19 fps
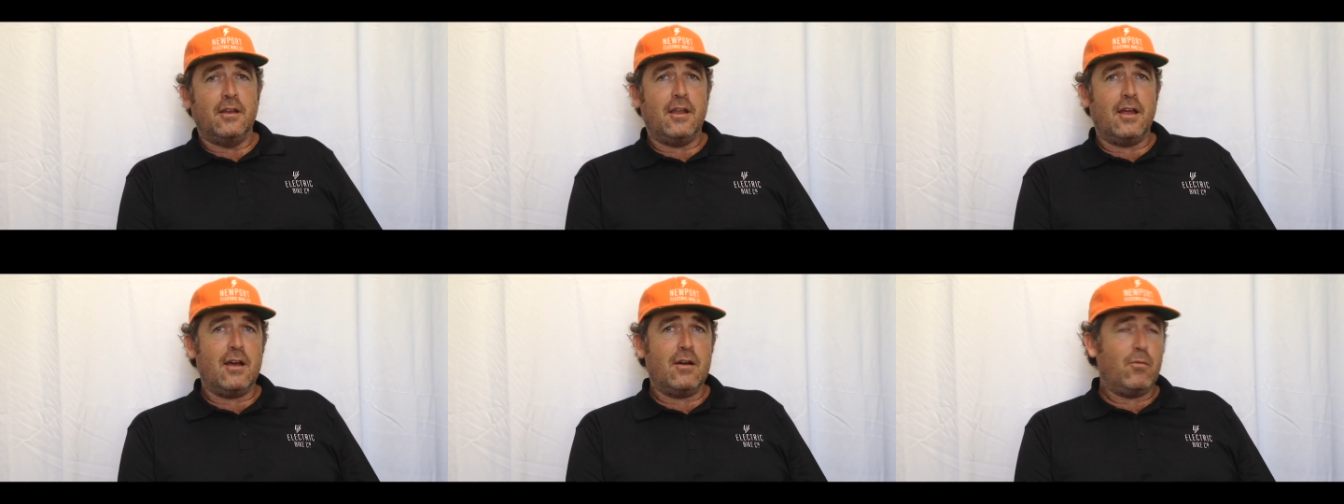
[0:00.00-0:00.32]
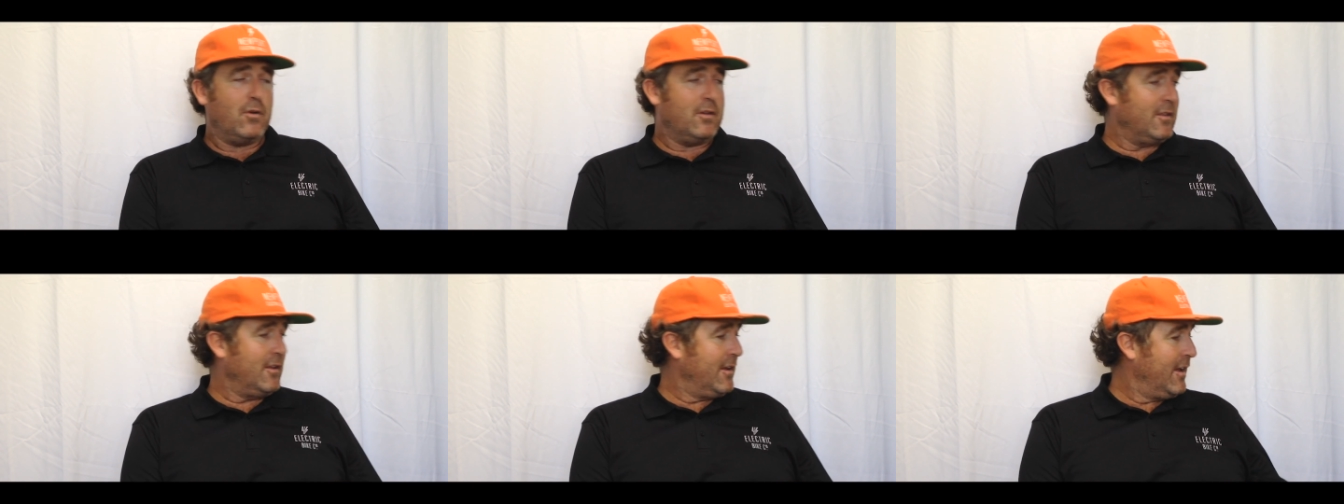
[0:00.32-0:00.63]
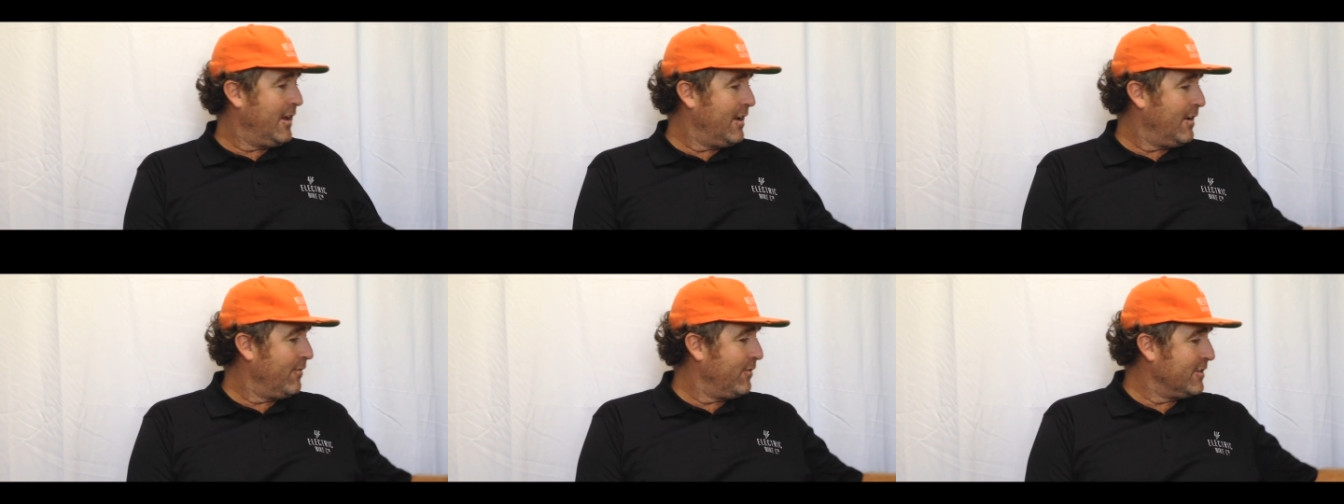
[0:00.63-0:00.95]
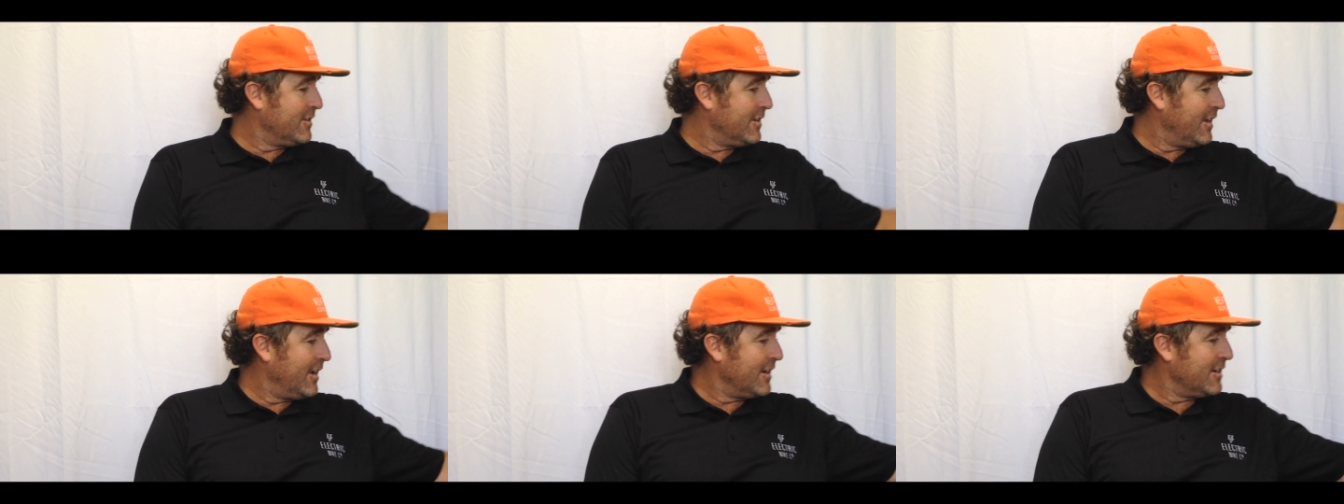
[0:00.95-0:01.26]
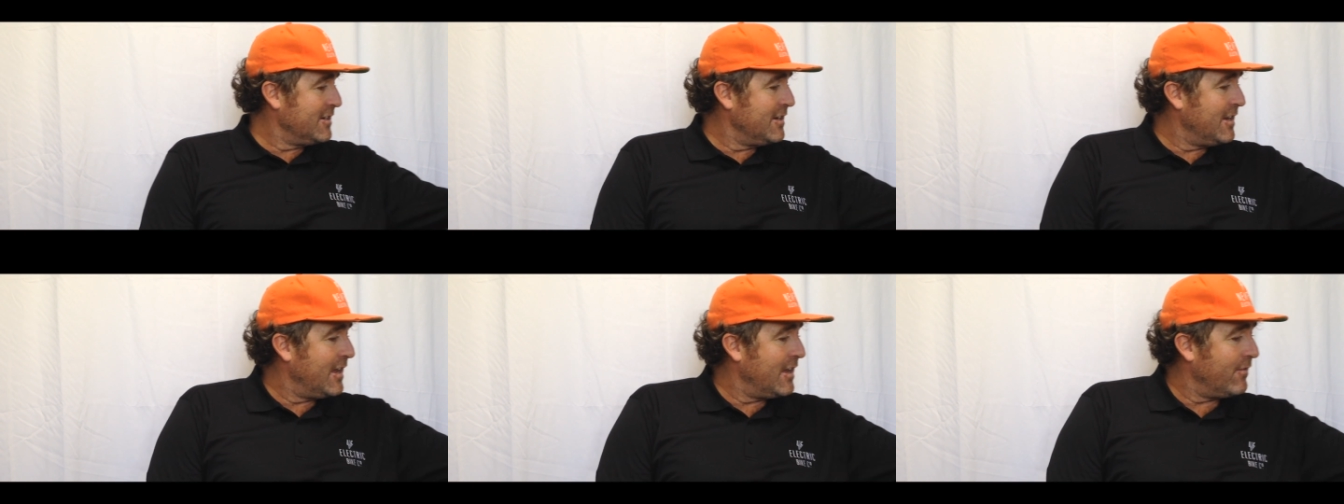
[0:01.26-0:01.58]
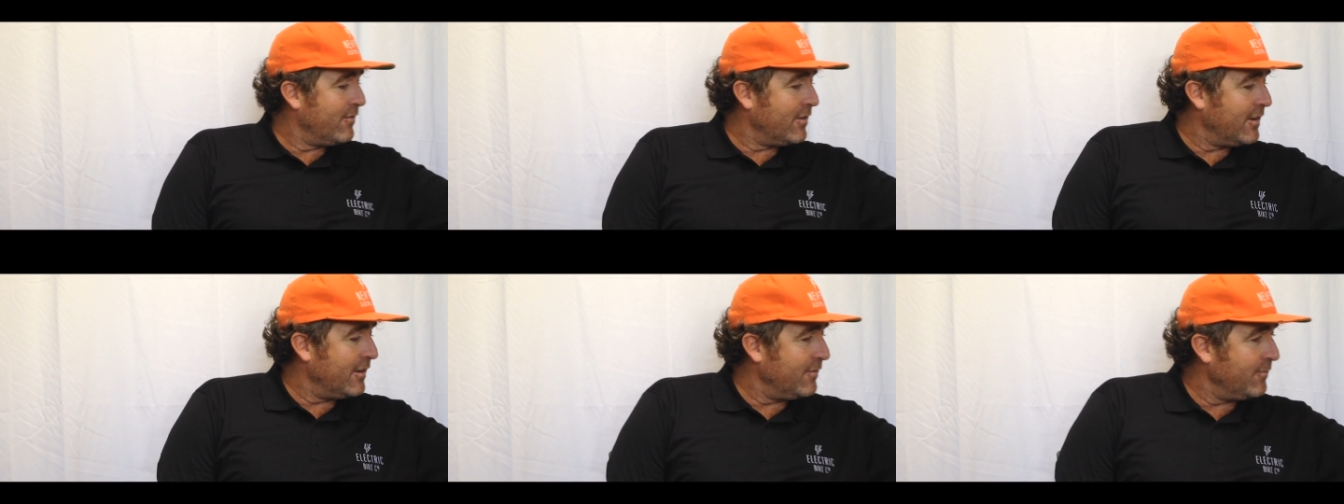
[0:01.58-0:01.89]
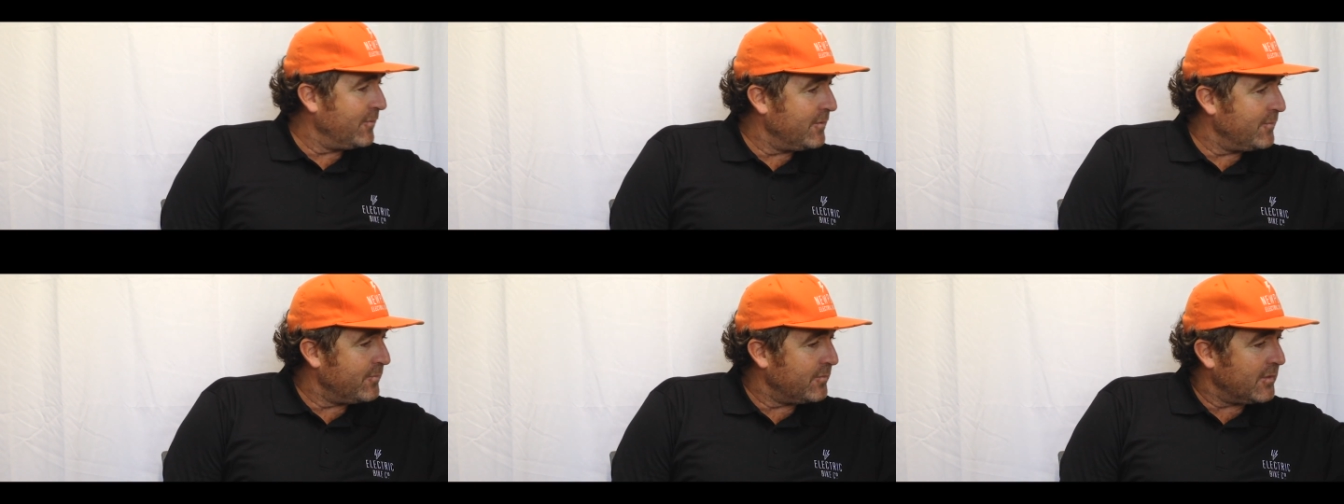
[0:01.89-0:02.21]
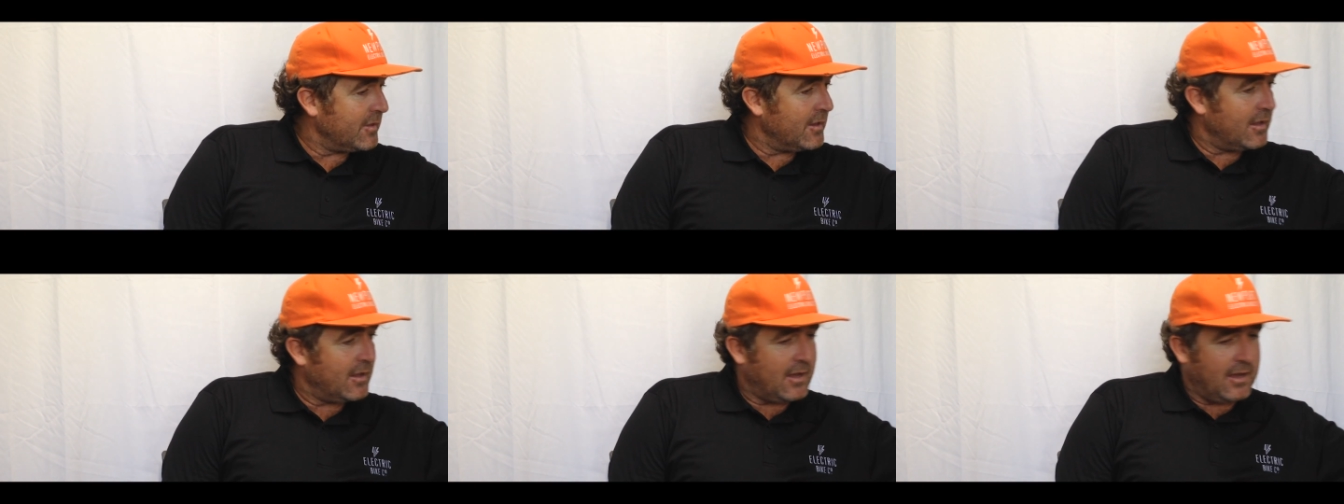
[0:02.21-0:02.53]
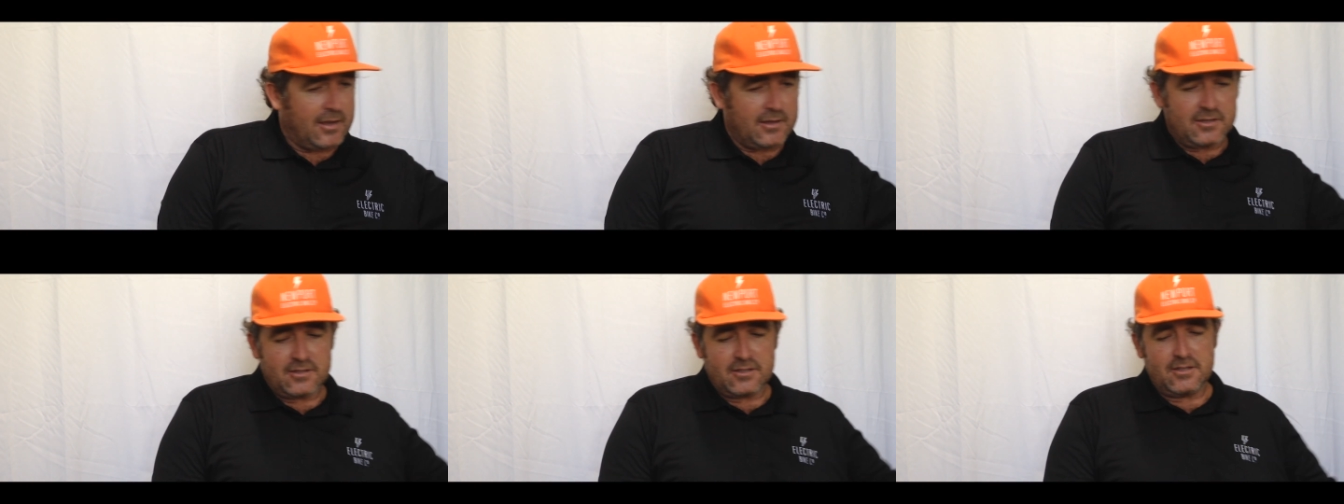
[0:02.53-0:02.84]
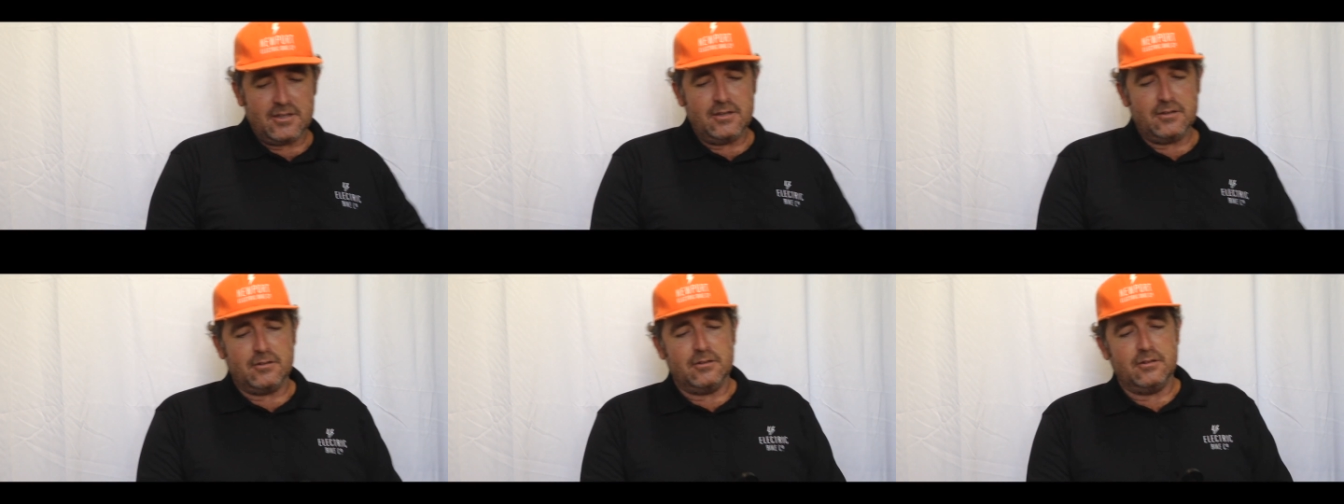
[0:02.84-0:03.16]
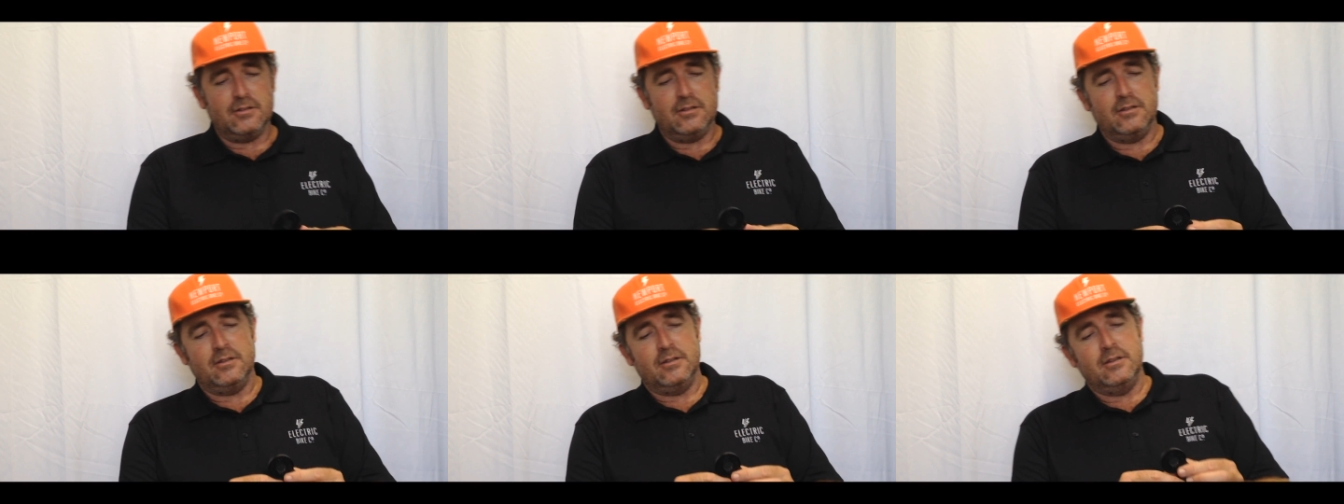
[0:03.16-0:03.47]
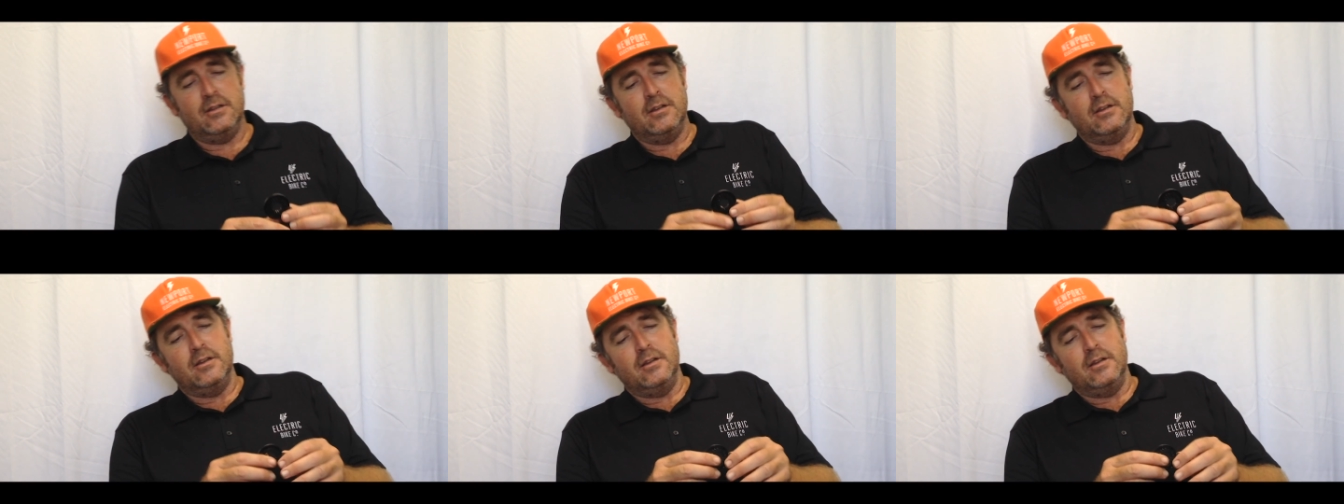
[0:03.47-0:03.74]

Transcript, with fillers: Now what they have is they actually have a a sealed